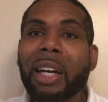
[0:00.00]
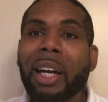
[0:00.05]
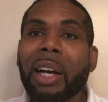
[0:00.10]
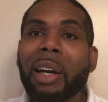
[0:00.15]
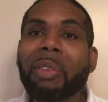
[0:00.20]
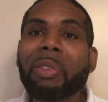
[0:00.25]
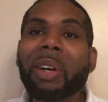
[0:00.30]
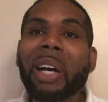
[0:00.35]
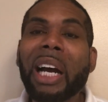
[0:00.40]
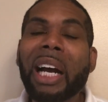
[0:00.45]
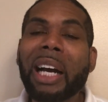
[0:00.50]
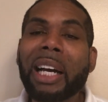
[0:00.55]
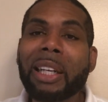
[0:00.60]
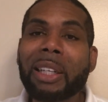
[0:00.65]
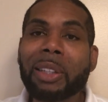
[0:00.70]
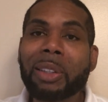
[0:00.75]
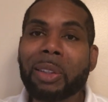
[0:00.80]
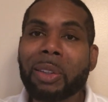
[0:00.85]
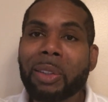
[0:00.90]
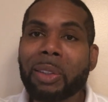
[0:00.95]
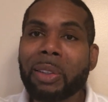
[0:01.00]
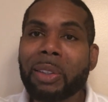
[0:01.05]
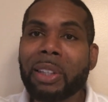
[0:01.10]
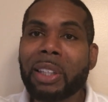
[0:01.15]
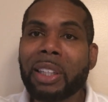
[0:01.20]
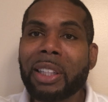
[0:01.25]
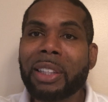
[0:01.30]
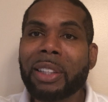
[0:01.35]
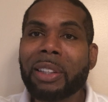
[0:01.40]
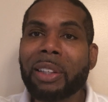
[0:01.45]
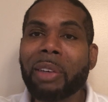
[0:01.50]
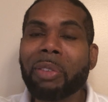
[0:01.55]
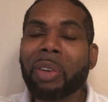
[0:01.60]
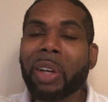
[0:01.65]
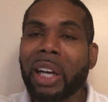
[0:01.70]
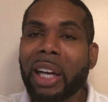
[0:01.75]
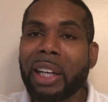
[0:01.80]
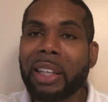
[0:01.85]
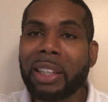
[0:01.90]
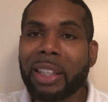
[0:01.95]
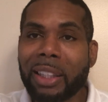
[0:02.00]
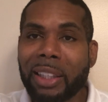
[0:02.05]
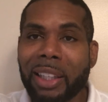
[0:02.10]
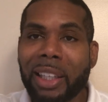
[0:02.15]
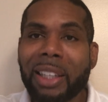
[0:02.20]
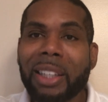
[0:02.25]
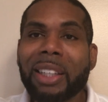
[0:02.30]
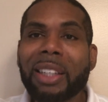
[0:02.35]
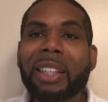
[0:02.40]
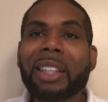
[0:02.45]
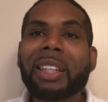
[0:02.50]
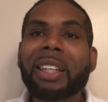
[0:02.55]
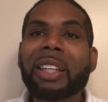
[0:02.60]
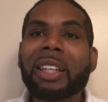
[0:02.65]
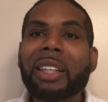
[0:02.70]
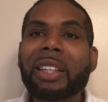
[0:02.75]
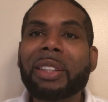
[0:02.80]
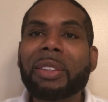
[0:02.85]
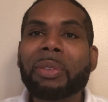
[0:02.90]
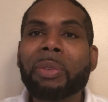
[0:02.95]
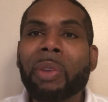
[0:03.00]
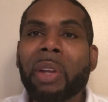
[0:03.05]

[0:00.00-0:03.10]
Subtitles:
of hiding again and again,